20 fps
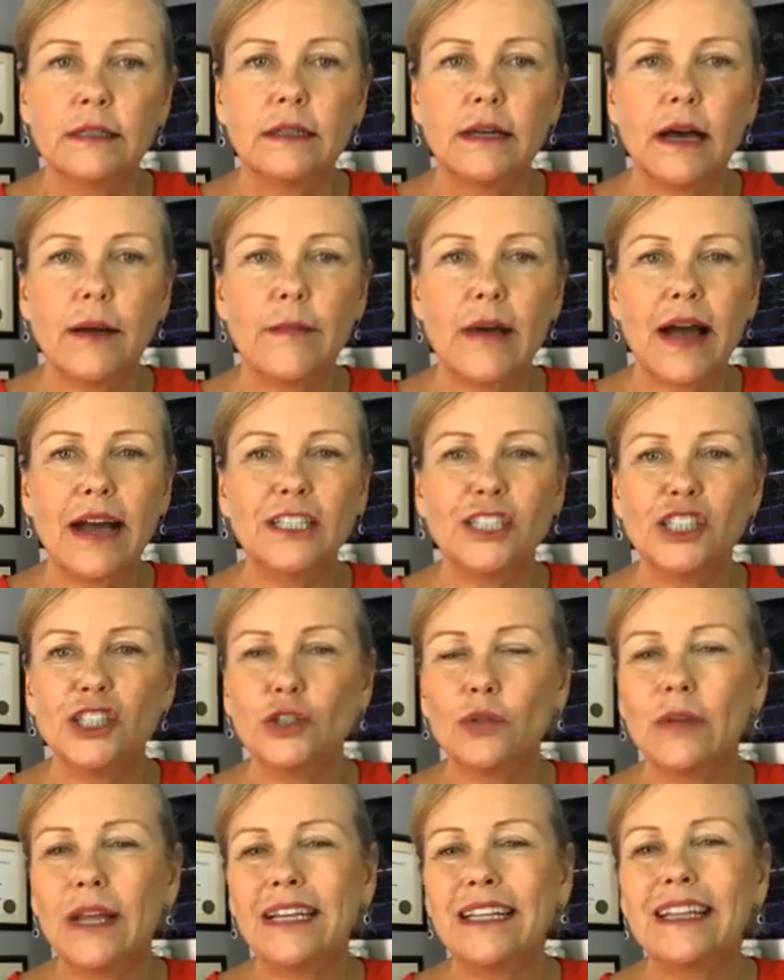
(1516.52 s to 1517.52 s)
I just
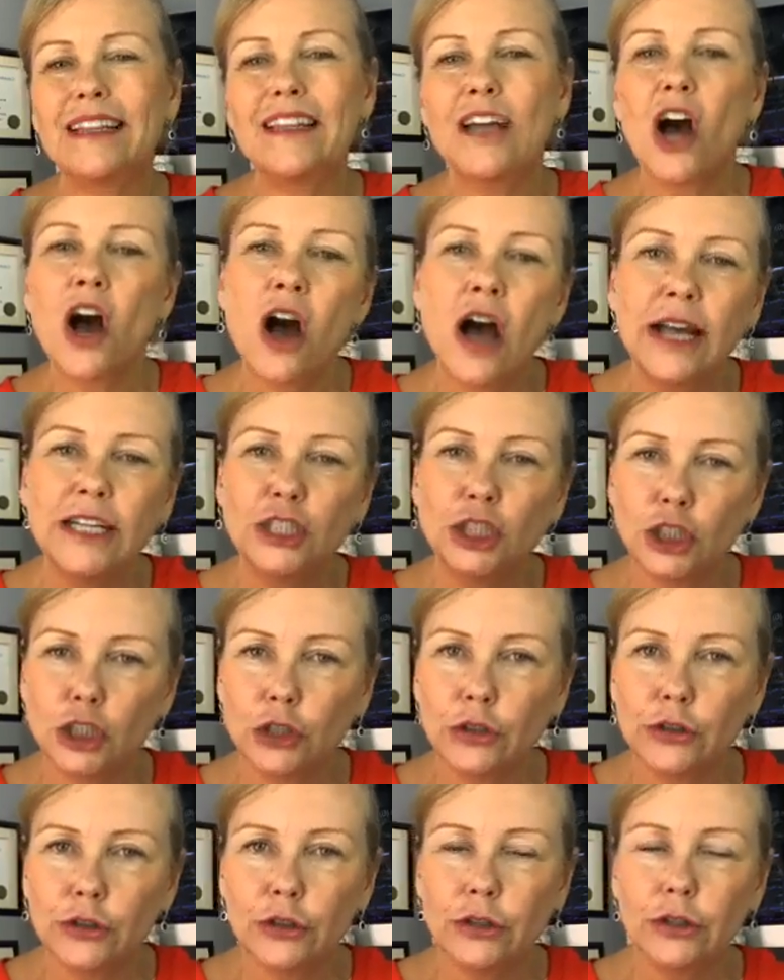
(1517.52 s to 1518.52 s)
don't like the high
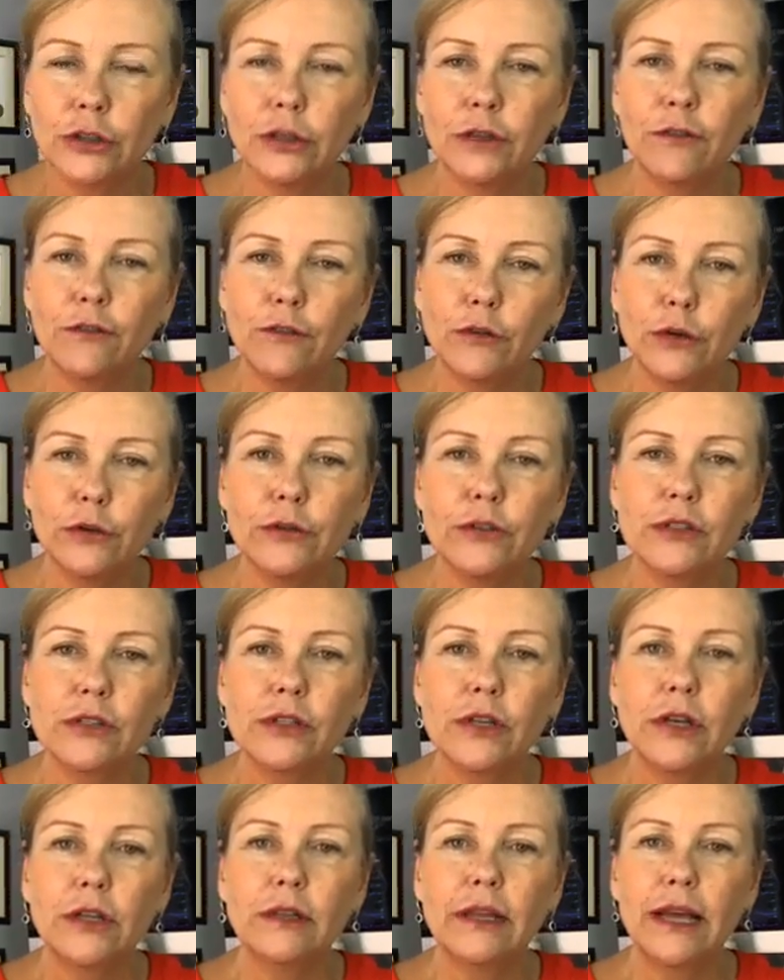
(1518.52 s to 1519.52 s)
sugar fruits
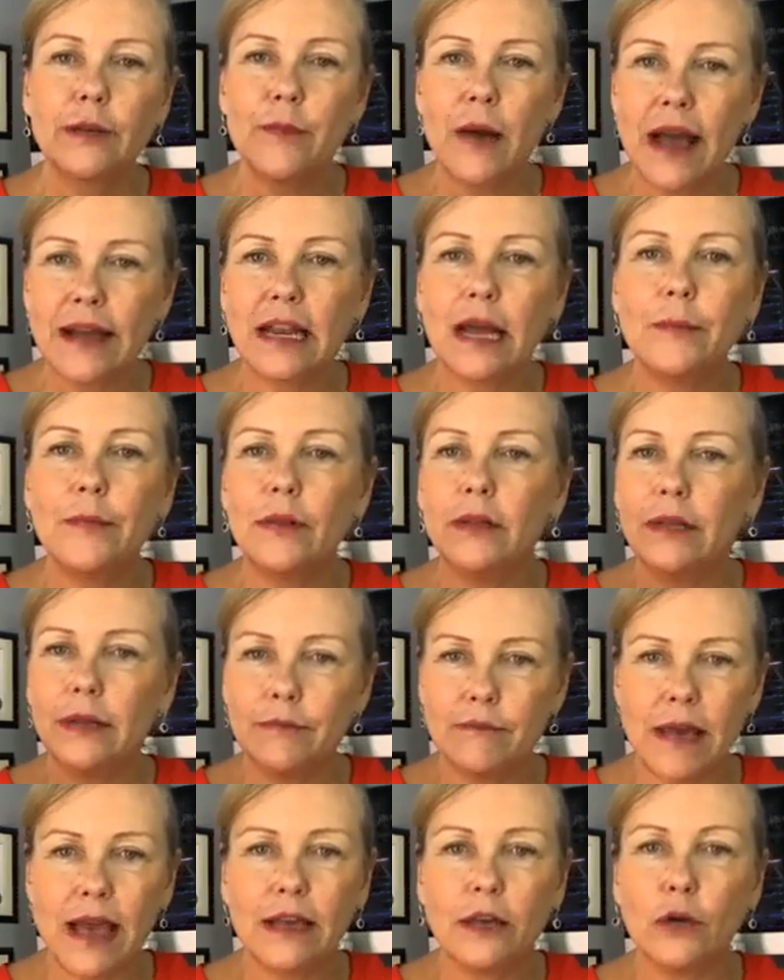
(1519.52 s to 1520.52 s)
like pineapple
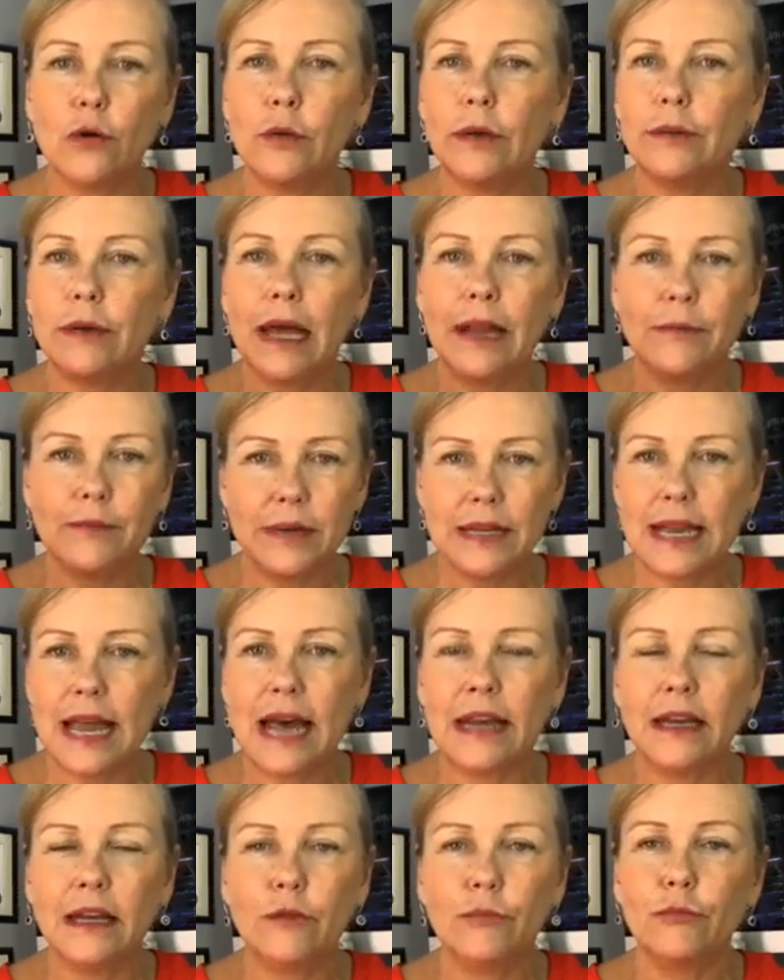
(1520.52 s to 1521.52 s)
and mango and
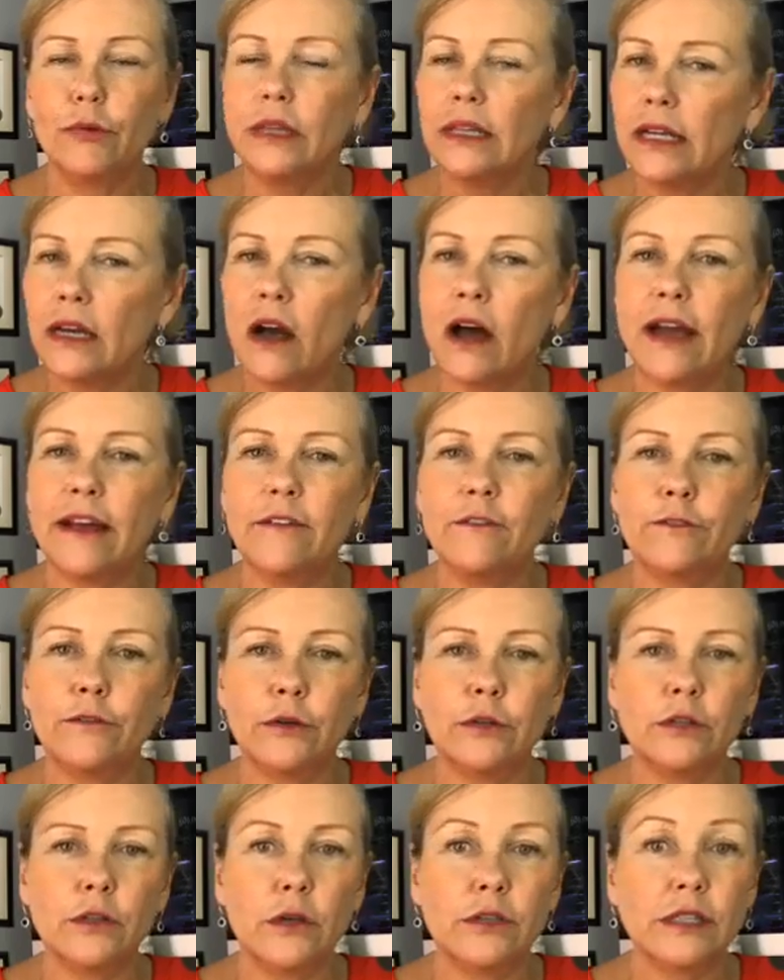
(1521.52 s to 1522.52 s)
banana, really high in
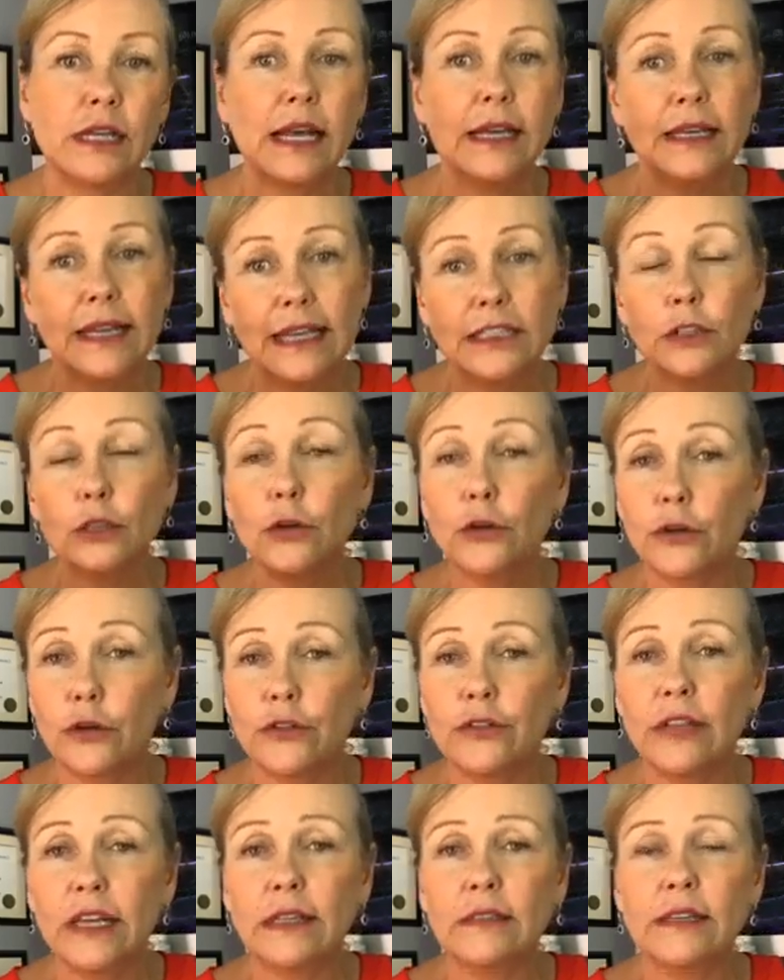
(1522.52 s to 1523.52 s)
fructose. Yes, there are
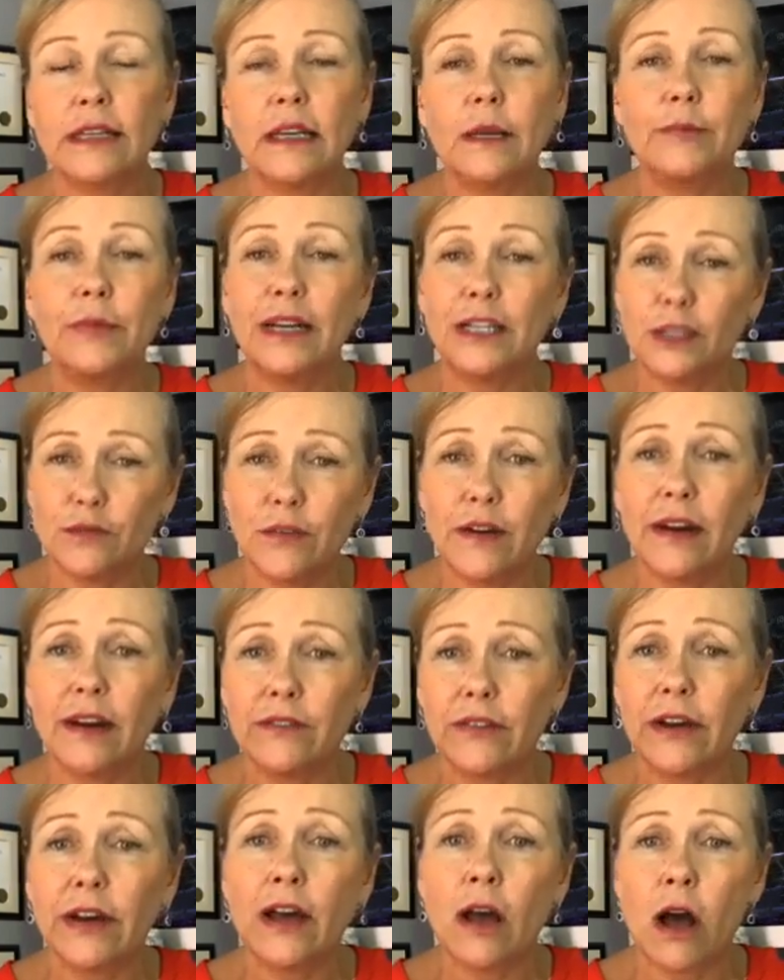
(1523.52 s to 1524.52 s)
good things in it, but it's very,
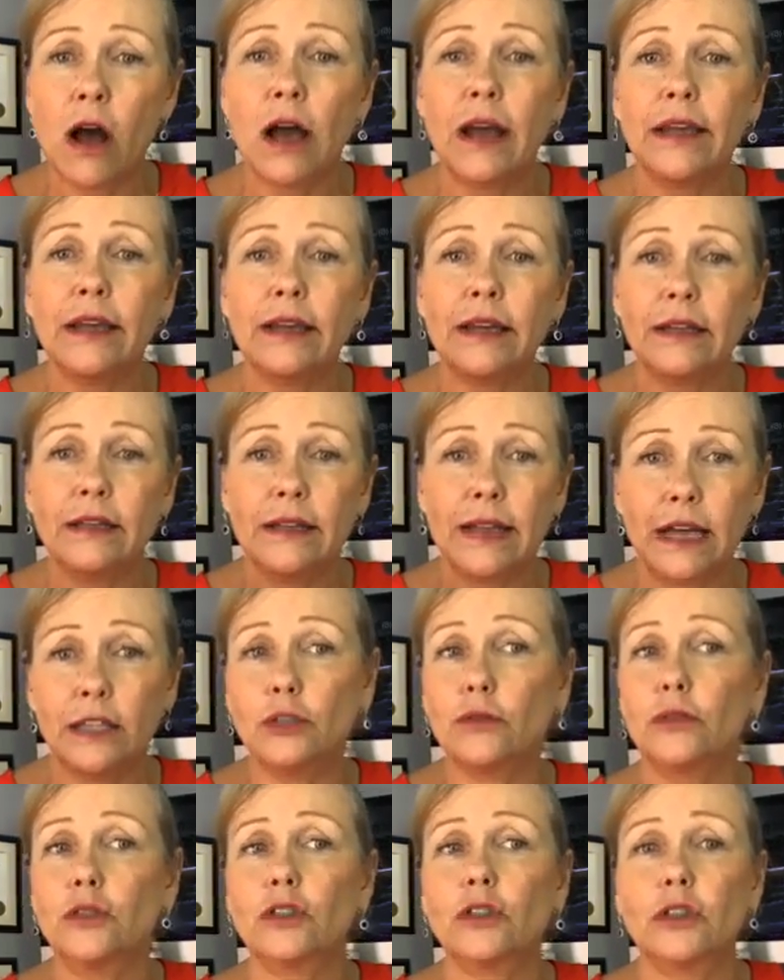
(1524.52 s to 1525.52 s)
very high in
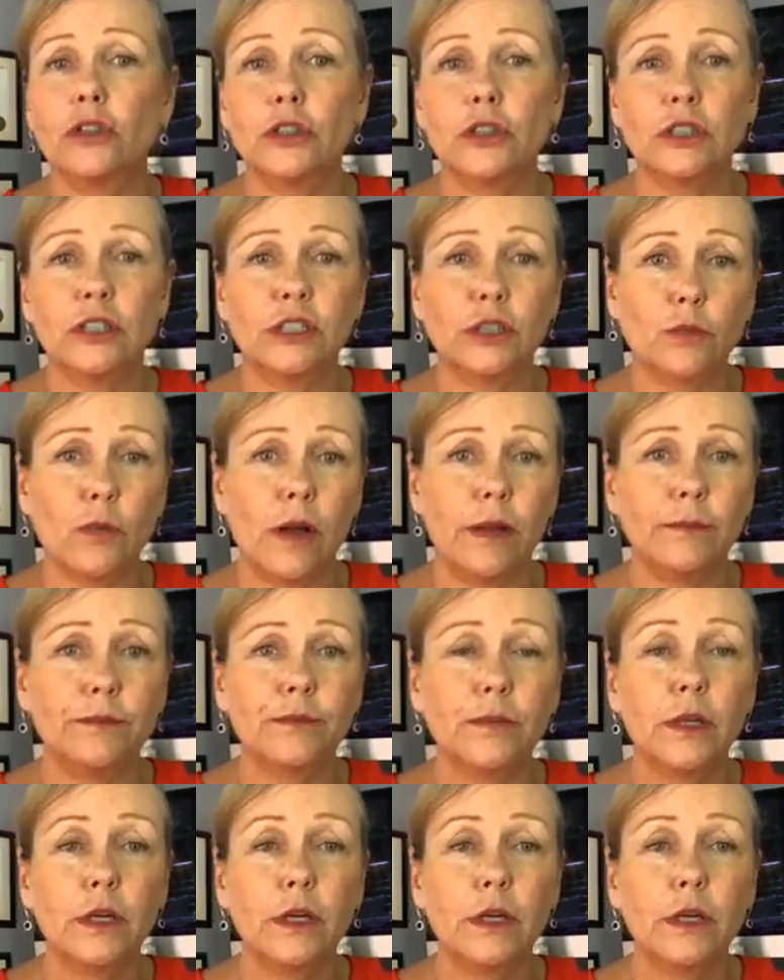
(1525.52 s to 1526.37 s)
natural sugars as well.